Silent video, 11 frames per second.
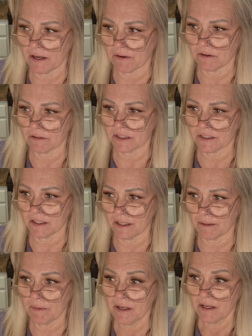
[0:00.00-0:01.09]
down all the
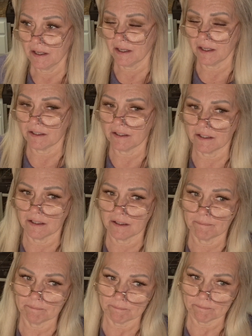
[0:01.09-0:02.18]
time, and
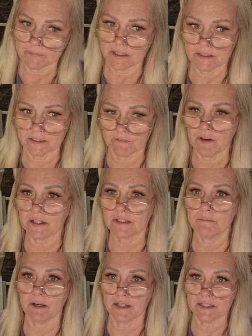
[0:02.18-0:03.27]
it's
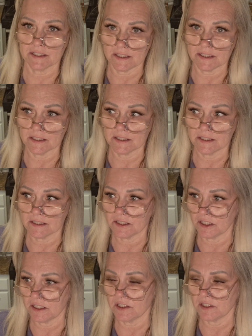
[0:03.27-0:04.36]
affected by the seasons, the
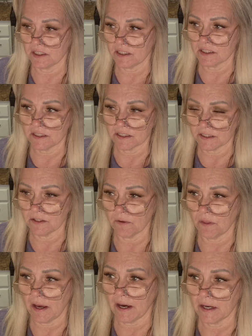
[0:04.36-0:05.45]
change of seasons. I know
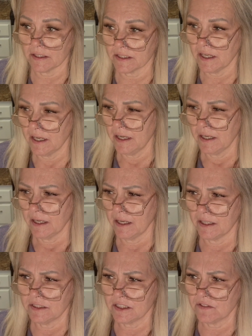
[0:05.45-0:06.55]
that.
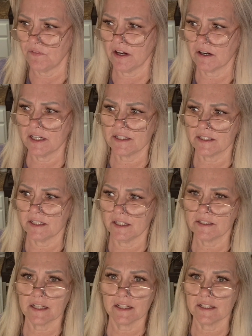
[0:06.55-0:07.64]
And just various
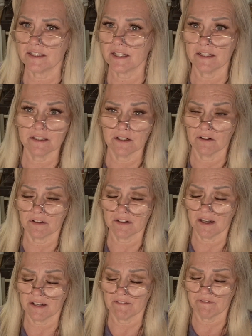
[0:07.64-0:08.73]
things. Like I said, there are a
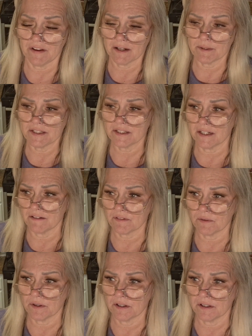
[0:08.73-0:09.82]
lot of family stuff
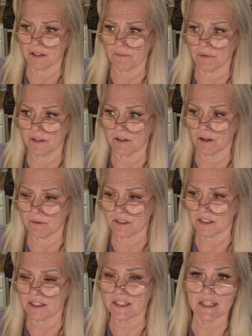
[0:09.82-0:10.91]
going on. I was
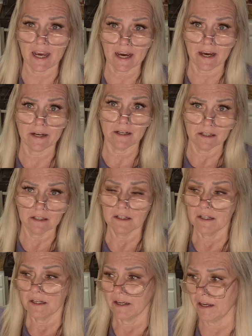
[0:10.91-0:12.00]
just sad.
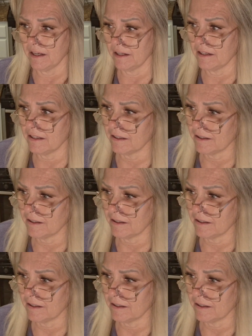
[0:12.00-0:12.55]
And